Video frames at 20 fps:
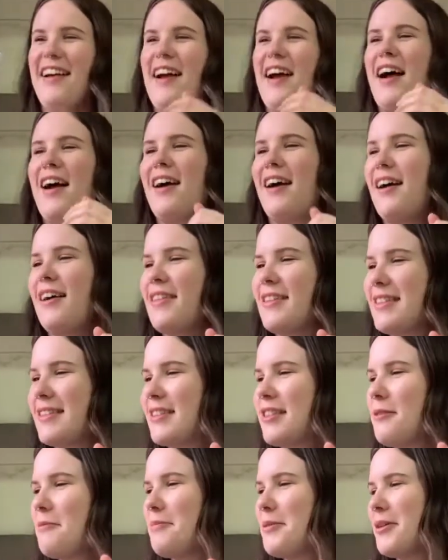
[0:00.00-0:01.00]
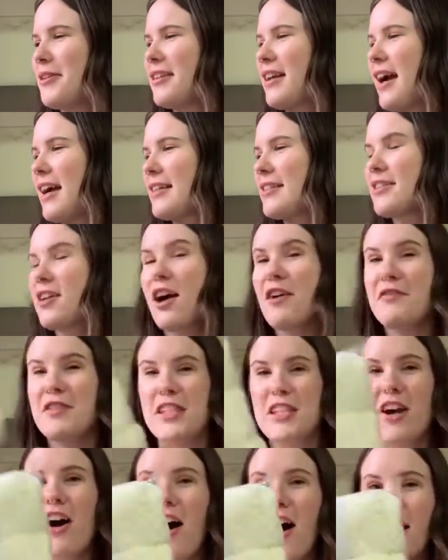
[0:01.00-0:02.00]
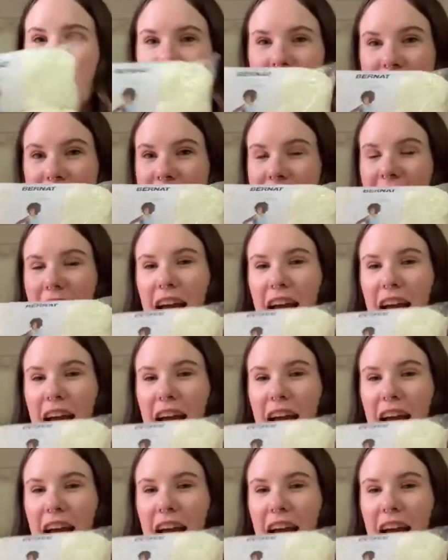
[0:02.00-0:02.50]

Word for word: Uh, this is the Bernat Softee Cotton.